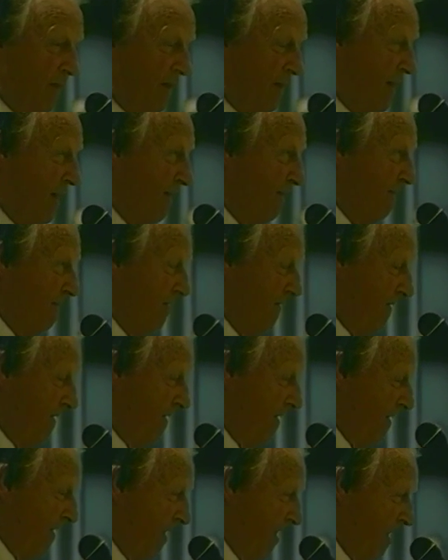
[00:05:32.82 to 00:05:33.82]

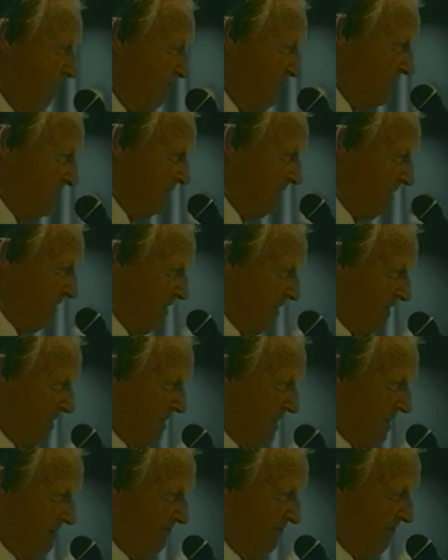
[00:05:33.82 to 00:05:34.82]
I was
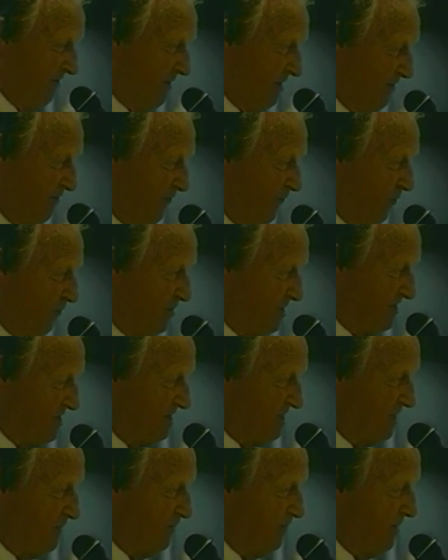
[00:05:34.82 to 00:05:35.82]
very
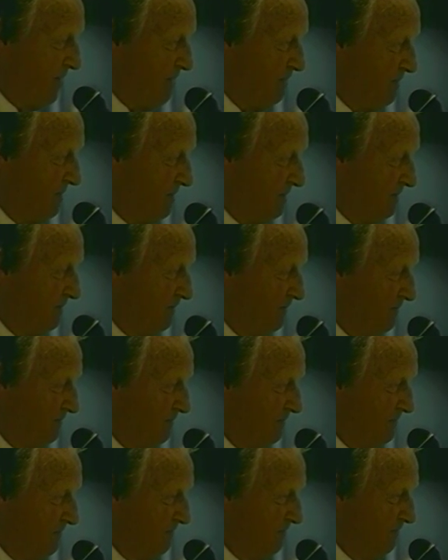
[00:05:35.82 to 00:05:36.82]
fortunate to be able
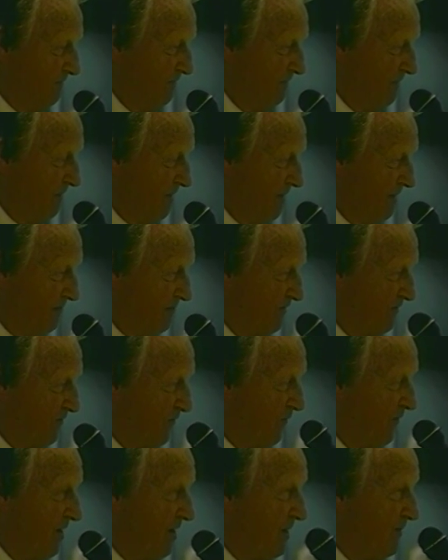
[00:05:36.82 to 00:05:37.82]
to have
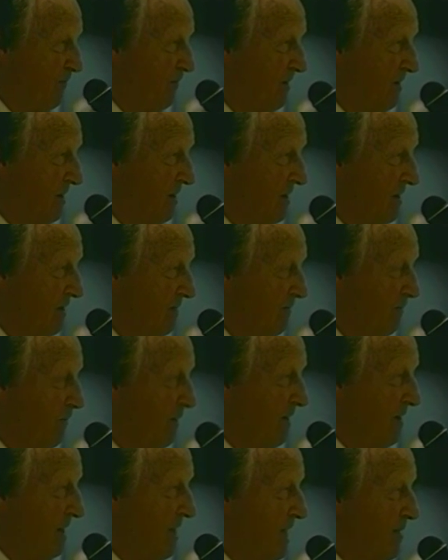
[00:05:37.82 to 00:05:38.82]
a friend
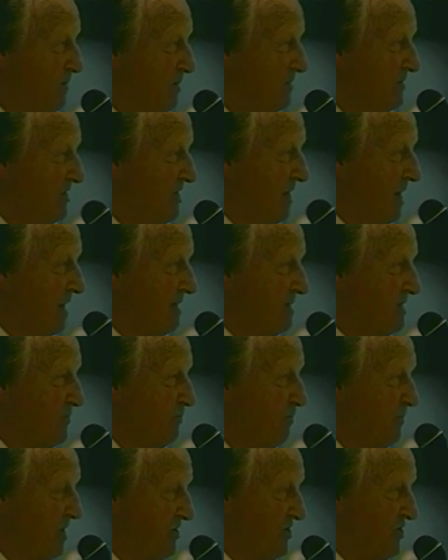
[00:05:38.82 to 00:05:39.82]
by the name of James
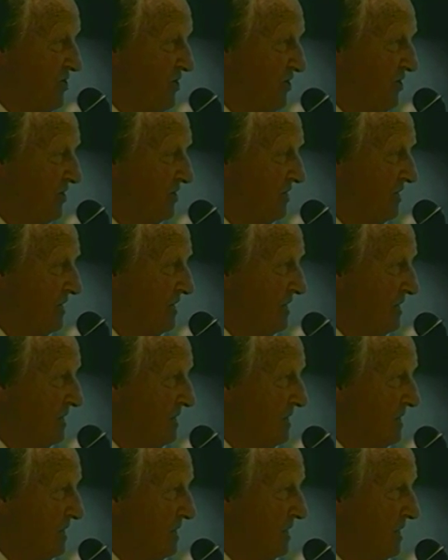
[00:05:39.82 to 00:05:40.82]
Michener,
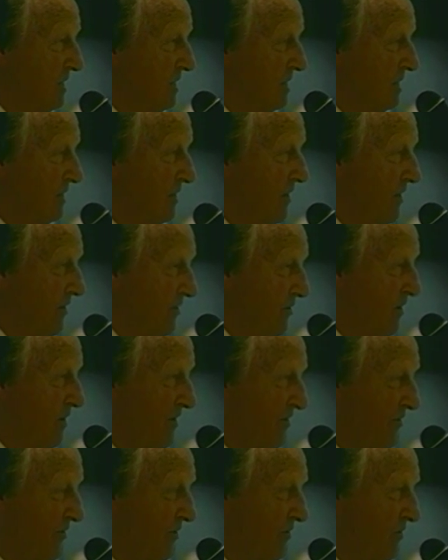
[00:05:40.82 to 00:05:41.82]
the
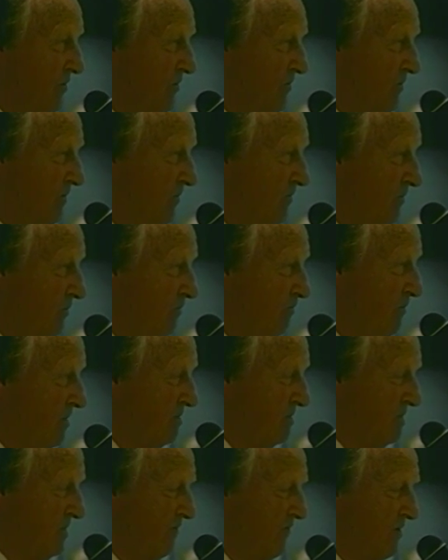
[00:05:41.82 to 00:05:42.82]
author who
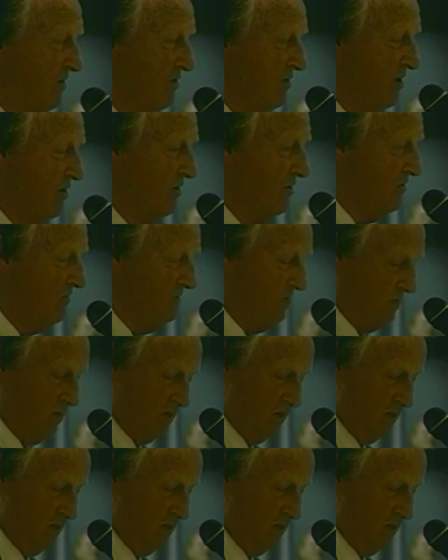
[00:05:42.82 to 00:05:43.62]
most of you know,